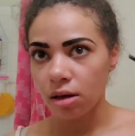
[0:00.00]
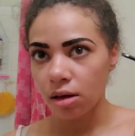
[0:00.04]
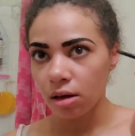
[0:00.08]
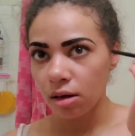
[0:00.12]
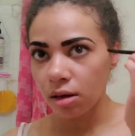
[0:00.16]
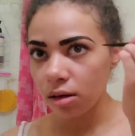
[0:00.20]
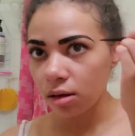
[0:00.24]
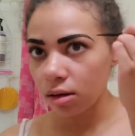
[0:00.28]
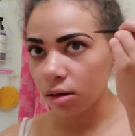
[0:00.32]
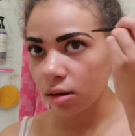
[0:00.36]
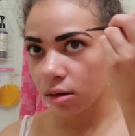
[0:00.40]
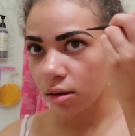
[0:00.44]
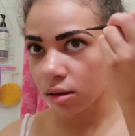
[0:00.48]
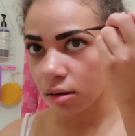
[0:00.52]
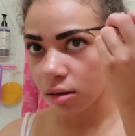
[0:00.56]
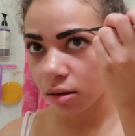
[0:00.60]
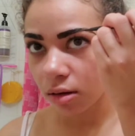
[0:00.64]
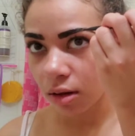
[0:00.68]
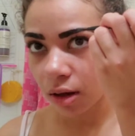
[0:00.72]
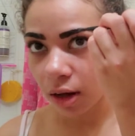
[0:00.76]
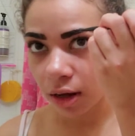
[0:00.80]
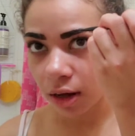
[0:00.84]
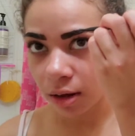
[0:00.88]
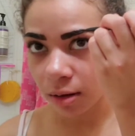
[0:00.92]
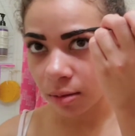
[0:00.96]

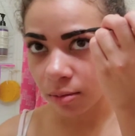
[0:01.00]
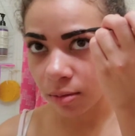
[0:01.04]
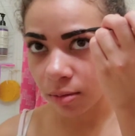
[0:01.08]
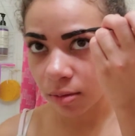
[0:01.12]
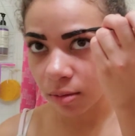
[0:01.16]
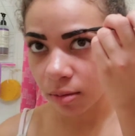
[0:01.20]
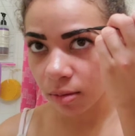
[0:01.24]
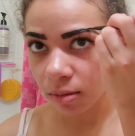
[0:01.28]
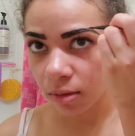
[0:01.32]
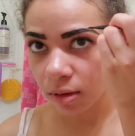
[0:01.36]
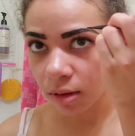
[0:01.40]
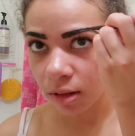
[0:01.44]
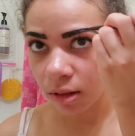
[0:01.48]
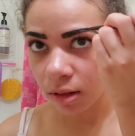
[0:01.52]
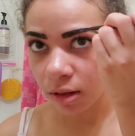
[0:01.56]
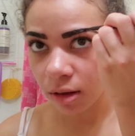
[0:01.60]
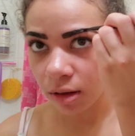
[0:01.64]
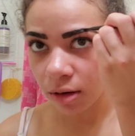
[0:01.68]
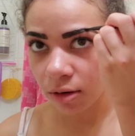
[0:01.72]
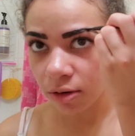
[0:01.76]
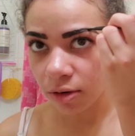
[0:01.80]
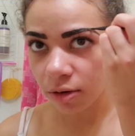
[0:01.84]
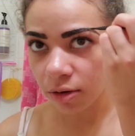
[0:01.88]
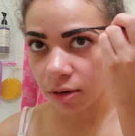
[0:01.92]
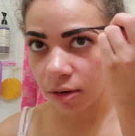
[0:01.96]
And I'm
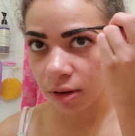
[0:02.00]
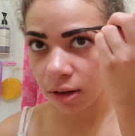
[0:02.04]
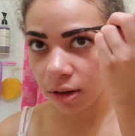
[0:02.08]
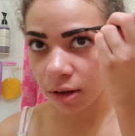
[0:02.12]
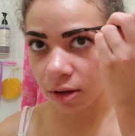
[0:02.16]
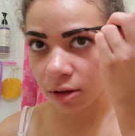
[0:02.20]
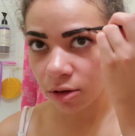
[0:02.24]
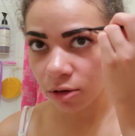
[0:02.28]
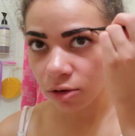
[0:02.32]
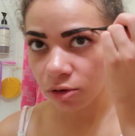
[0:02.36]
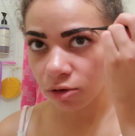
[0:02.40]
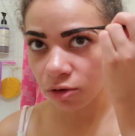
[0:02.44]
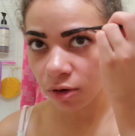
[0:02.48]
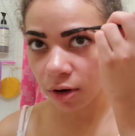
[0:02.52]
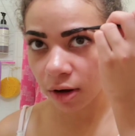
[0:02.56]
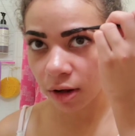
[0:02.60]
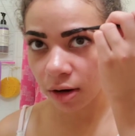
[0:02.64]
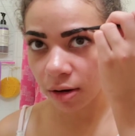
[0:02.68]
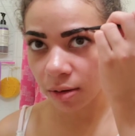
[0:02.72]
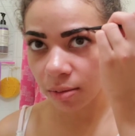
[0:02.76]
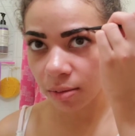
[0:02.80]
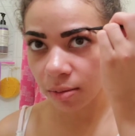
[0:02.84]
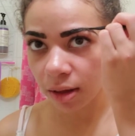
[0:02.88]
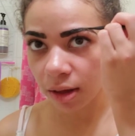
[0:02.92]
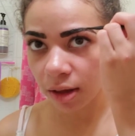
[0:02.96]
literally just
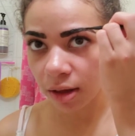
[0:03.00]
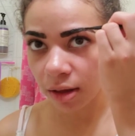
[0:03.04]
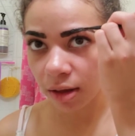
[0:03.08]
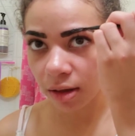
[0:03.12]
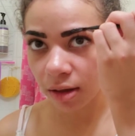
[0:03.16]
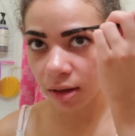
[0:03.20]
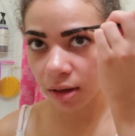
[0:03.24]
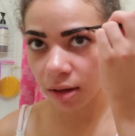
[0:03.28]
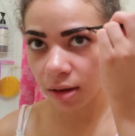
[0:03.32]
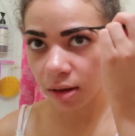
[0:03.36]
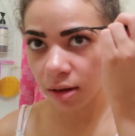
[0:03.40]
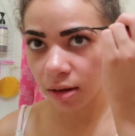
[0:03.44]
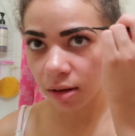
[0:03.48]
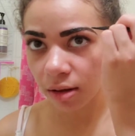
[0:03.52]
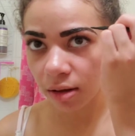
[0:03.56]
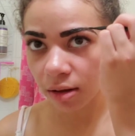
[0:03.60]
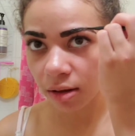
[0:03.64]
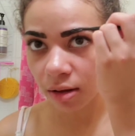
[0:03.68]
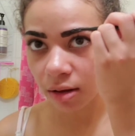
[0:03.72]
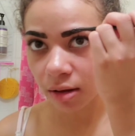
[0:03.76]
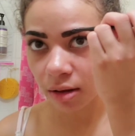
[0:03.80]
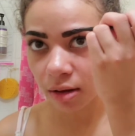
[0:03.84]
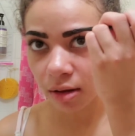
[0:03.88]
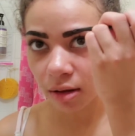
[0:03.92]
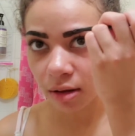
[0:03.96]
trying to make
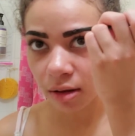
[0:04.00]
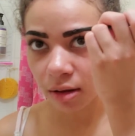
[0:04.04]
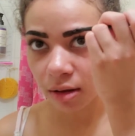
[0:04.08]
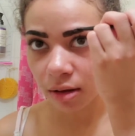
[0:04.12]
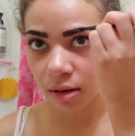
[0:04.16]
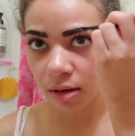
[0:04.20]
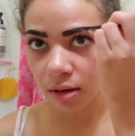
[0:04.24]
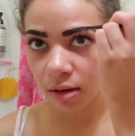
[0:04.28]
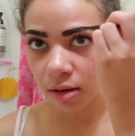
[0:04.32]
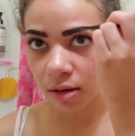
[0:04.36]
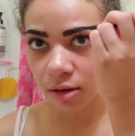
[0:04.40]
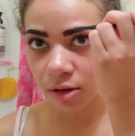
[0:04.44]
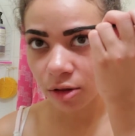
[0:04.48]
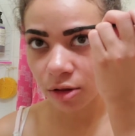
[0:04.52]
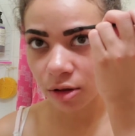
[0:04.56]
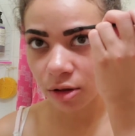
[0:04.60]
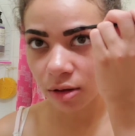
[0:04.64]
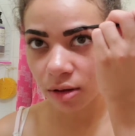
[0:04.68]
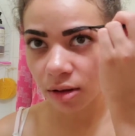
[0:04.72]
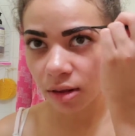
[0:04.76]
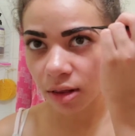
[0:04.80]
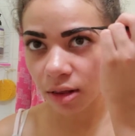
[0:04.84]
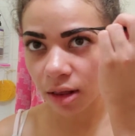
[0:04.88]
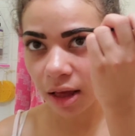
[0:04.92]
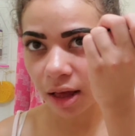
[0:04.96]

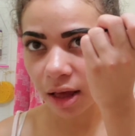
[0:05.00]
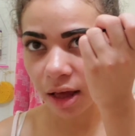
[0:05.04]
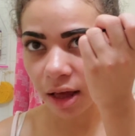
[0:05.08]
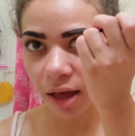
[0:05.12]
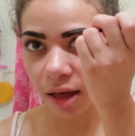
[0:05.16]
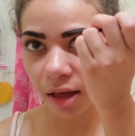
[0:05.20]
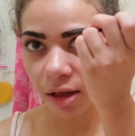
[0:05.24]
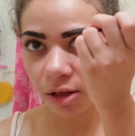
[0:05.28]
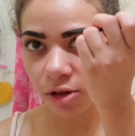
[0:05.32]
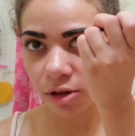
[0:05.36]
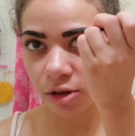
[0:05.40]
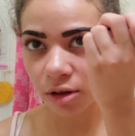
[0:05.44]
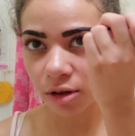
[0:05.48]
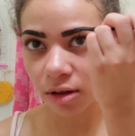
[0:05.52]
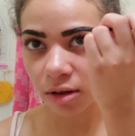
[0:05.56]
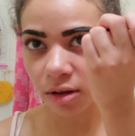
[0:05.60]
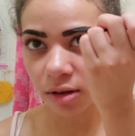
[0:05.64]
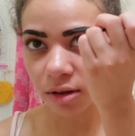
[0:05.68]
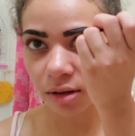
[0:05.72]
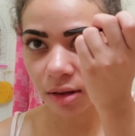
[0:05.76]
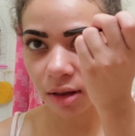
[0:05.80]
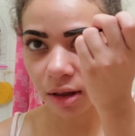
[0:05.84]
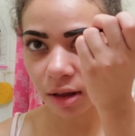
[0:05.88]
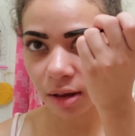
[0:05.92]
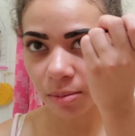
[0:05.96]
just the
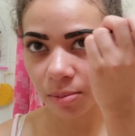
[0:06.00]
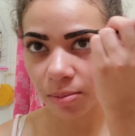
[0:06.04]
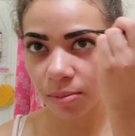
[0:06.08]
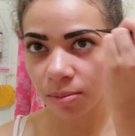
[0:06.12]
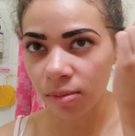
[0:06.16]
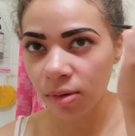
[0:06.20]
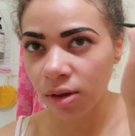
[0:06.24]
edges that,